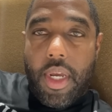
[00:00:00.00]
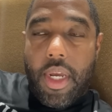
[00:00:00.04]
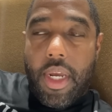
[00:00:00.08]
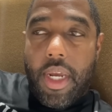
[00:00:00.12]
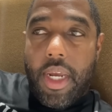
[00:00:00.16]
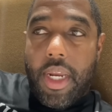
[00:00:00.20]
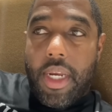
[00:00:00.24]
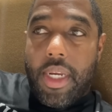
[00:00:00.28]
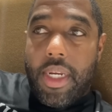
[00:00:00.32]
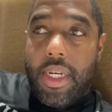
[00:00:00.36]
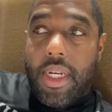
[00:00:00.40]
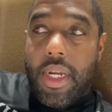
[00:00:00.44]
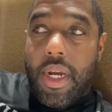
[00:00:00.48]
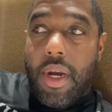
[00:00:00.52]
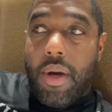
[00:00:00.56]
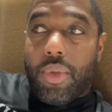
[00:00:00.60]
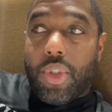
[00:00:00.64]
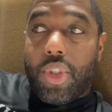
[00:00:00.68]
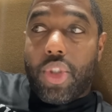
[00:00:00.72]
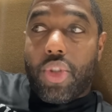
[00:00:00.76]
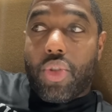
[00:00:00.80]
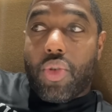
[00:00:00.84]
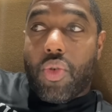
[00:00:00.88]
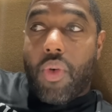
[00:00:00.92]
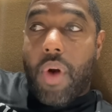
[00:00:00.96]
And Deion
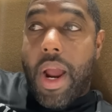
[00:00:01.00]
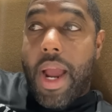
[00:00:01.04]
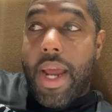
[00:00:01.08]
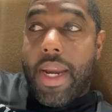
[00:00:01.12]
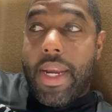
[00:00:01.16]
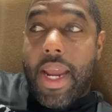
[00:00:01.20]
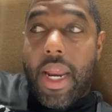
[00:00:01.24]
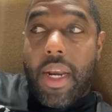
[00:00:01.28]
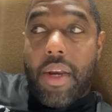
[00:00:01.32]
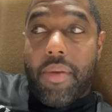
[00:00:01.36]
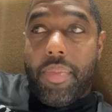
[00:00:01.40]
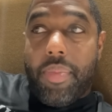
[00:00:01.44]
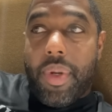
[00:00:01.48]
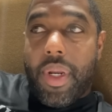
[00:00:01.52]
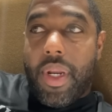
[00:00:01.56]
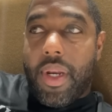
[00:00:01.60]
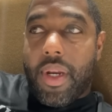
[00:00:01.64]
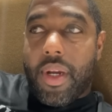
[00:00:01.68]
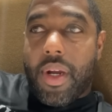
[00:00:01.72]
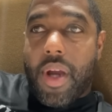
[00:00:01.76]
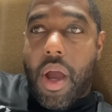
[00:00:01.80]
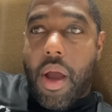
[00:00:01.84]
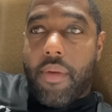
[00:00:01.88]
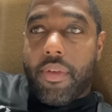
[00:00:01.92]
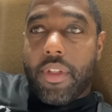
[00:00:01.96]
was trying not to be in the
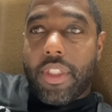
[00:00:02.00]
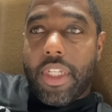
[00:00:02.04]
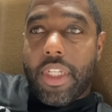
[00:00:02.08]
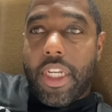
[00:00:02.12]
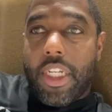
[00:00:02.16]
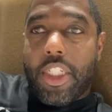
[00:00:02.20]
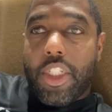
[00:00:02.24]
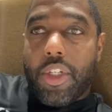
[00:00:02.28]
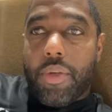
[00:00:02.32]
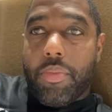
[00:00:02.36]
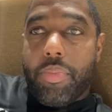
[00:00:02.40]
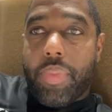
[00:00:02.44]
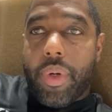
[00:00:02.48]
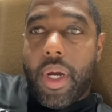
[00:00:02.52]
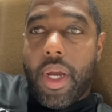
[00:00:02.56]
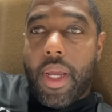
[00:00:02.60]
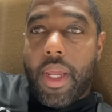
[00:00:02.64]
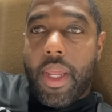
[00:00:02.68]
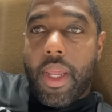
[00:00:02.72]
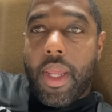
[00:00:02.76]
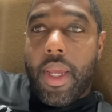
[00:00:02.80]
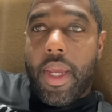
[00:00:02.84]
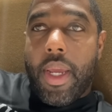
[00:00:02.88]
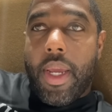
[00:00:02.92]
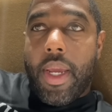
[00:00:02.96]
conversation,
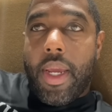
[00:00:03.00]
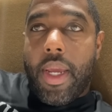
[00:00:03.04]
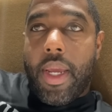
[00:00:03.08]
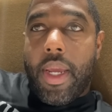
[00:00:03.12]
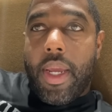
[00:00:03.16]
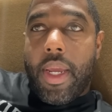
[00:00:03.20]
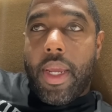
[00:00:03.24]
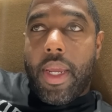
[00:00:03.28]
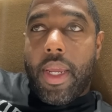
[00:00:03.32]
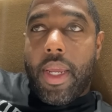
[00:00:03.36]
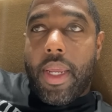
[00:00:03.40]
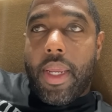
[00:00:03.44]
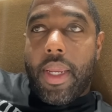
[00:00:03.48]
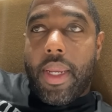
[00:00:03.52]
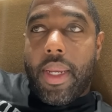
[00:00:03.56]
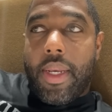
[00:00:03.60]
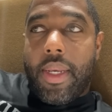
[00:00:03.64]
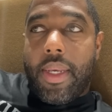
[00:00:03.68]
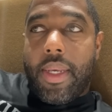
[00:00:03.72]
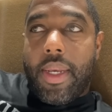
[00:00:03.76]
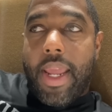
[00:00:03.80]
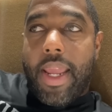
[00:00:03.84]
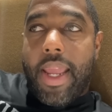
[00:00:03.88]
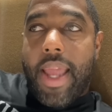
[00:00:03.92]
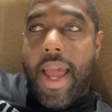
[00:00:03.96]
but
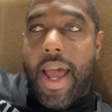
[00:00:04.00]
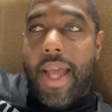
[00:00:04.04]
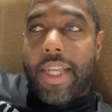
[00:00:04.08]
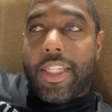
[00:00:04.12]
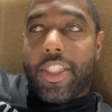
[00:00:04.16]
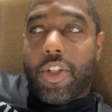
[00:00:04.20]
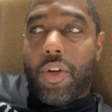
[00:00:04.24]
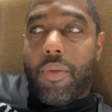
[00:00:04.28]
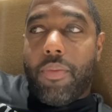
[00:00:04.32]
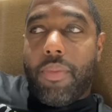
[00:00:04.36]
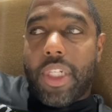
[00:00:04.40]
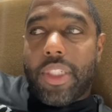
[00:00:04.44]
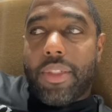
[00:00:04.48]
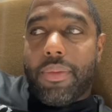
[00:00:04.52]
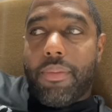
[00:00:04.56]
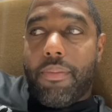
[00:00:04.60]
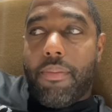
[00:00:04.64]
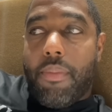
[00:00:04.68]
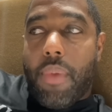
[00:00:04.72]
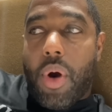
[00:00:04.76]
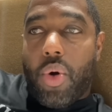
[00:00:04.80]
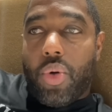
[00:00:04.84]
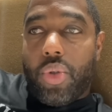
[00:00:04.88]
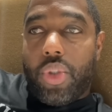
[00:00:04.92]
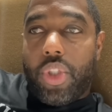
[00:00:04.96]
they got so much
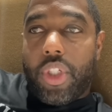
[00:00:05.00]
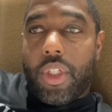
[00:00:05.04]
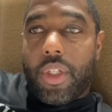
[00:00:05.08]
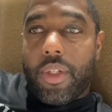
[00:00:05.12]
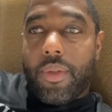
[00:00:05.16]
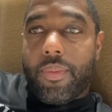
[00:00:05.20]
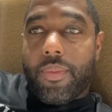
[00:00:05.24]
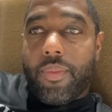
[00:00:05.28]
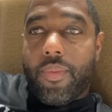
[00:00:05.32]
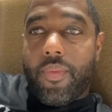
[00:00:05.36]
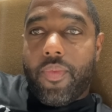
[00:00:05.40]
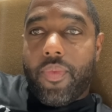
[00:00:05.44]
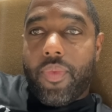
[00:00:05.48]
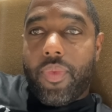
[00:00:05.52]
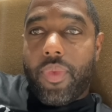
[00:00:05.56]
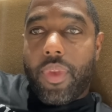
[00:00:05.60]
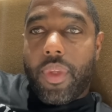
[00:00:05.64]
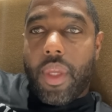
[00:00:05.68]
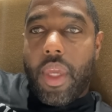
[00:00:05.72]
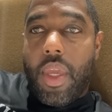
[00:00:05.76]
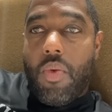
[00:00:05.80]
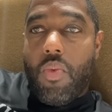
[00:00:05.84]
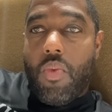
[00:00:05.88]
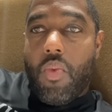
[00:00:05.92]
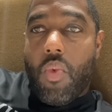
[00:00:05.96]
motion,
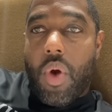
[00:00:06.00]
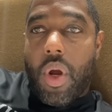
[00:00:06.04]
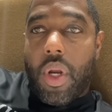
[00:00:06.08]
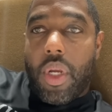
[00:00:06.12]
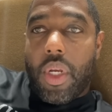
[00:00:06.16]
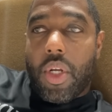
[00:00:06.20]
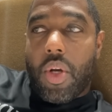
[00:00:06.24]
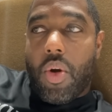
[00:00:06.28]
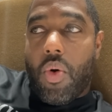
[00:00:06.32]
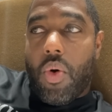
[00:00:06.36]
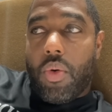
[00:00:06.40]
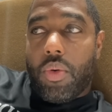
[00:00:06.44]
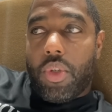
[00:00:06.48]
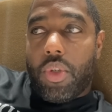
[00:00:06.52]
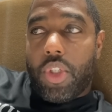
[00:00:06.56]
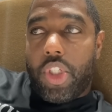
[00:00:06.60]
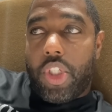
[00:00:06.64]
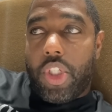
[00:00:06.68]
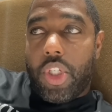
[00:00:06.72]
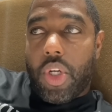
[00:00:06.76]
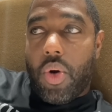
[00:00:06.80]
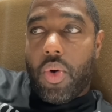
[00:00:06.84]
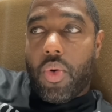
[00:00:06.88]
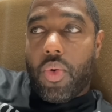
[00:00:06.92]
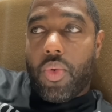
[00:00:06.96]
he wanted to go on the
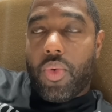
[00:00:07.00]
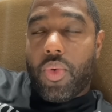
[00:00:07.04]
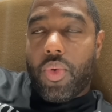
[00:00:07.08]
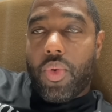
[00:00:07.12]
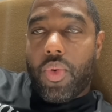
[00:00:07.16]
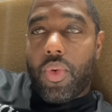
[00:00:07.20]
show